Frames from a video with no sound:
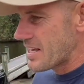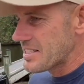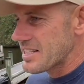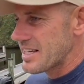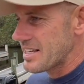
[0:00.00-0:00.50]

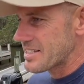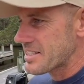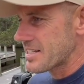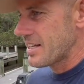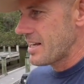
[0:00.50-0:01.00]
this
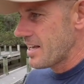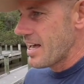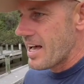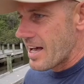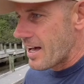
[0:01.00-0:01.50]
is
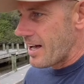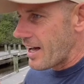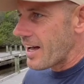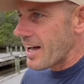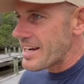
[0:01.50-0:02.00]

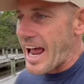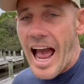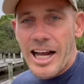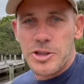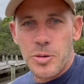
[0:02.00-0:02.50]
an
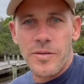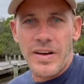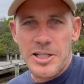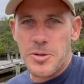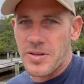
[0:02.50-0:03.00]
actual
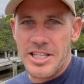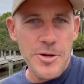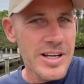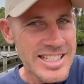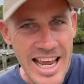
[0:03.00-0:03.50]
vessel that
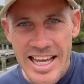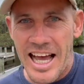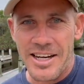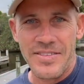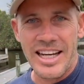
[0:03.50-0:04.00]
you could take
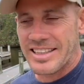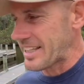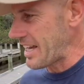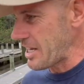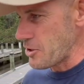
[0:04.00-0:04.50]
out of an
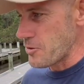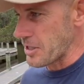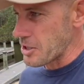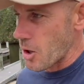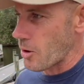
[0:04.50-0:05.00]
inlet. You
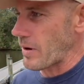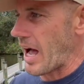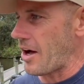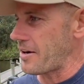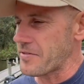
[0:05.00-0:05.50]
can go
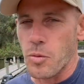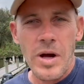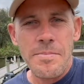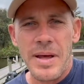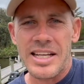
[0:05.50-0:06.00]
around. If the
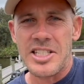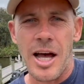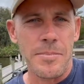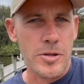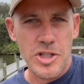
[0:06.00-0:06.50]
wind picks
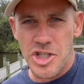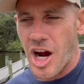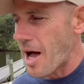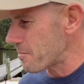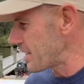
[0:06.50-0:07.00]
up, there's
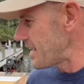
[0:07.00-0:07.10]
chop.